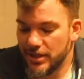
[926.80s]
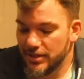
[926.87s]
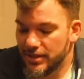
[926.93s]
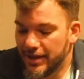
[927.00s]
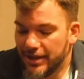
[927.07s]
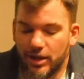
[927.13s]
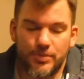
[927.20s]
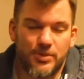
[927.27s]

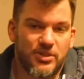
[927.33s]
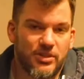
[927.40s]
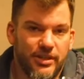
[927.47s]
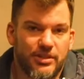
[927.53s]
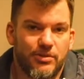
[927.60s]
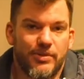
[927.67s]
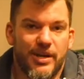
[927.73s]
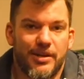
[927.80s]
that can help you
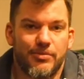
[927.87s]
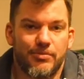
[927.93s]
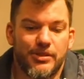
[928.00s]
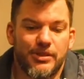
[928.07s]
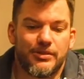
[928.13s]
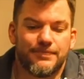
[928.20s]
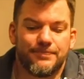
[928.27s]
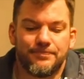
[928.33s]
select a rod and
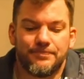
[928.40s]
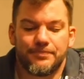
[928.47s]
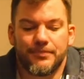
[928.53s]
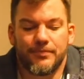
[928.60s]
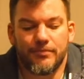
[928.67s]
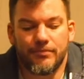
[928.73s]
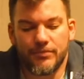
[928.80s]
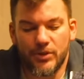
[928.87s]
reel.
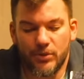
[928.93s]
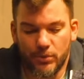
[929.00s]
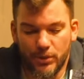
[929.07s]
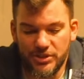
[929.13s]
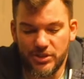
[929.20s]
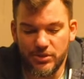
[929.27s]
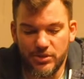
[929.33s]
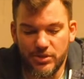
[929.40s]

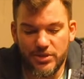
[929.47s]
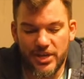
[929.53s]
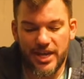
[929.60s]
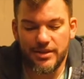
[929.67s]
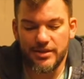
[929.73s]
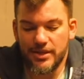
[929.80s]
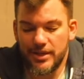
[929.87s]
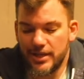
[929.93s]
Once you do
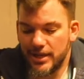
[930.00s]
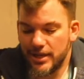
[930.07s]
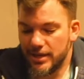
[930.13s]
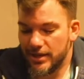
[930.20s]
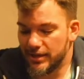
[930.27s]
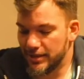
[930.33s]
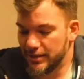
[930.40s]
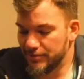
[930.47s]
that,
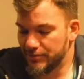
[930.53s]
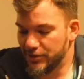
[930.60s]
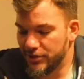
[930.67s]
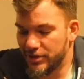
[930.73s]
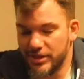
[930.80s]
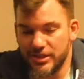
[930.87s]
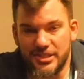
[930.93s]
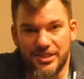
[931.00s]
you're
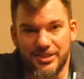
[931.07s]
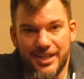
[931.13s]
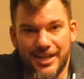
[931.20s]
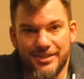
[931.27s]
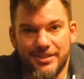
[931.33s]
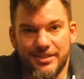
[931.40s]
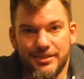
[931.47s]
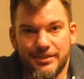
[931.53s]
going to
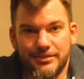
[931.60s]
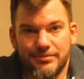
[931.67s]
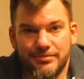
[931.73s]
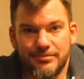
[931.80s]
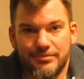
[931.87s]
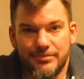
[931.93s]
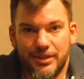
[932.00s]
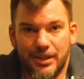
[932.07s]
select
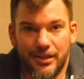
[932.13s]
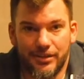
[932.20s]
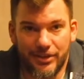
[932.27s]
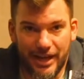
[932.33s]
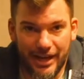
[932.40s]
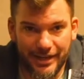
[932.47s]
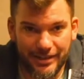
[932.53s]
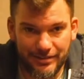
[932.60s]
a
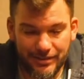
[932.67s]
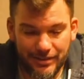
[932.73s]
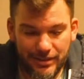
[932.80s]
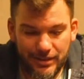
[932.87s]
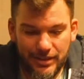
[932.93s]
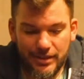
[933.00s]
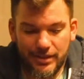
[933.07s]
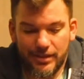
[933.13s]
line.
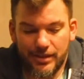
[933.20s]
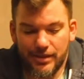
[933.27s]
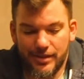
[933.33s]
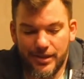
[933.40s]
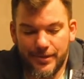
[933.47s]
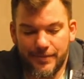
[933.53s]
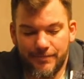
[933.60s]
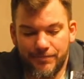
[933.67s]

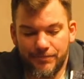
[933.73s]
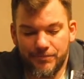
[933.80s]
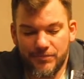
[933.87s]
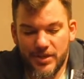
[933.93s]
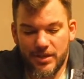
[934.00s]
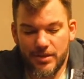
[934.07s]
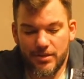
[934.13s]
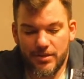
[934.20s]

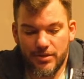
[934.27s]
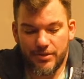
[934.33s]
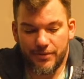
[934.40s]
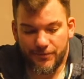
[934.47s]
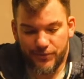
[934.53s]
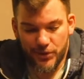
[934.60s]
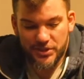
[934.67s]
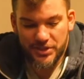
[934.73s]
The
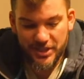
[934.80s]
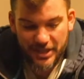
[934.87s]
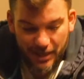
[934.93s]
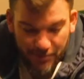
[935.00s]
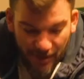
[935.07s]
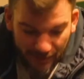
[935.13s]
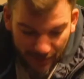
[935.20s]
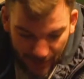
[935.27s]
first thing I'd
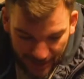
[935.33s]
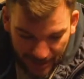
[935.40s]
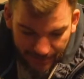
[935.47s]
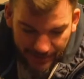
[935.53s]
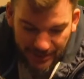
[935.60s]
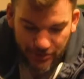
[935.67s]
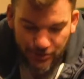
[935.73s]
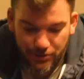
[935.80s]
probably
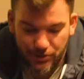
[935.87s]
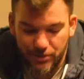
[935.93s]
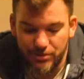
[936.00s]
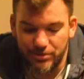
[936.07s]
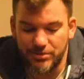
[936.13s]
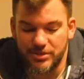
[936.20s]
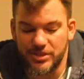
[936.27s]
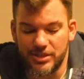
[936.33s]
recommend you
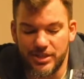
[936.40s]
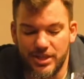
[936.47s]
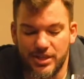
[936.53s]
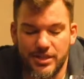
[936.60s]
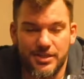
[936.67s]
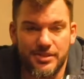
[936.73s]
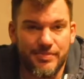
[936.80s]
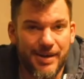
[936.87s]
use
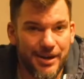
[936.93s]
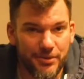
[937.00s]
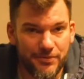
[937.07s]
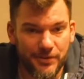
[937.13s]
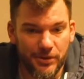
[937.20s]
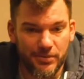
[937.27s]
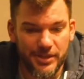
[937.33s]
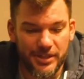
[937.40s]
is
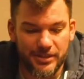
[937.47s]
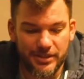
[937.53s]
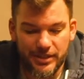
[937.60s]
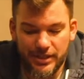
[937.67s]
monofilament.